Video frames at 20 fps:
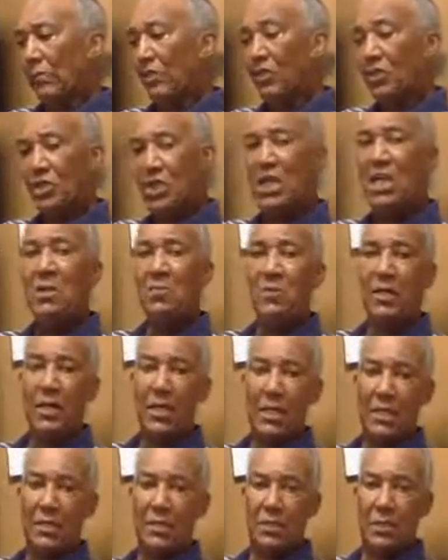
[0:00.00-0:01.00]
schemed
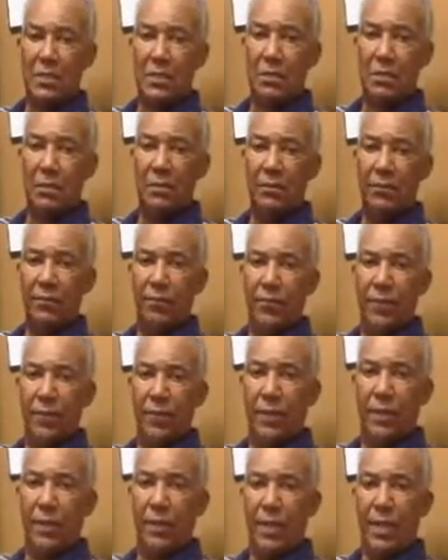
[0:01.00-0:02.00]
against it,
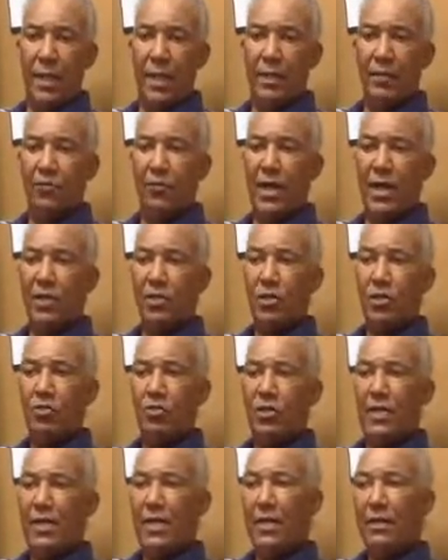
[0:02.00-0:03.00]
and tried to
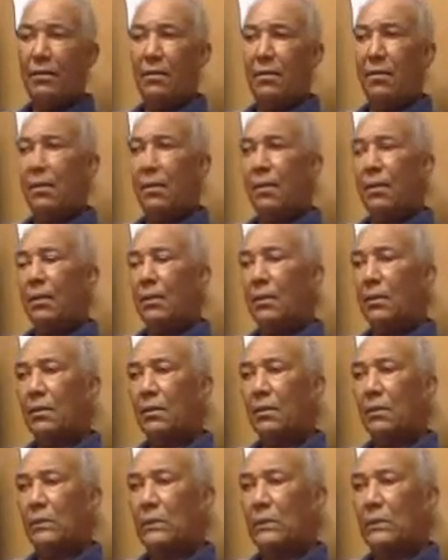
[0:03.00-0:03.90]
create a